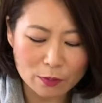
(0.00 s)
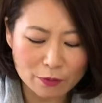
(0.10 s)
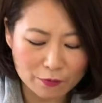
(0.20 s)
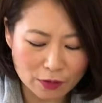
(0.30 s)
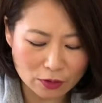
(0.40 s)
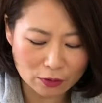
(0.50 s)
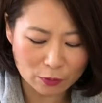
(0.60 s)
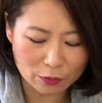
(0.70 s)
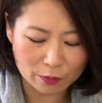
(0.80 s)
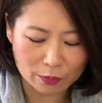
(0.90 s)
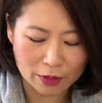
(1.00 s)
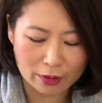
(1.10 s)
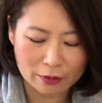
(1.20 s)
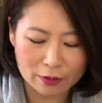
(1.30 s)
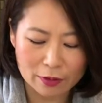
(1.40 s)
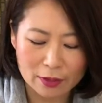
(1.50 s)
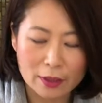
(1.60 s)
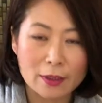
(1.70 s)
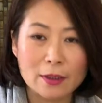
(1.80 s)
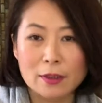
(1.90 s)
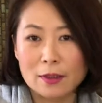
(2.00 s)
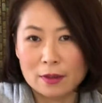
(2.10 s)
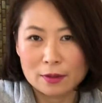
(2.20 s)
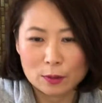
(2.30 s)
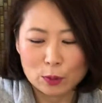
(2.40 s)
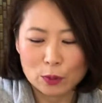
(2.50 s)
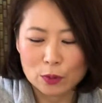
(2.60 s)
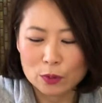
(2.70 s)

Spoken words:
I'm gonna first start with the broth. Ooh.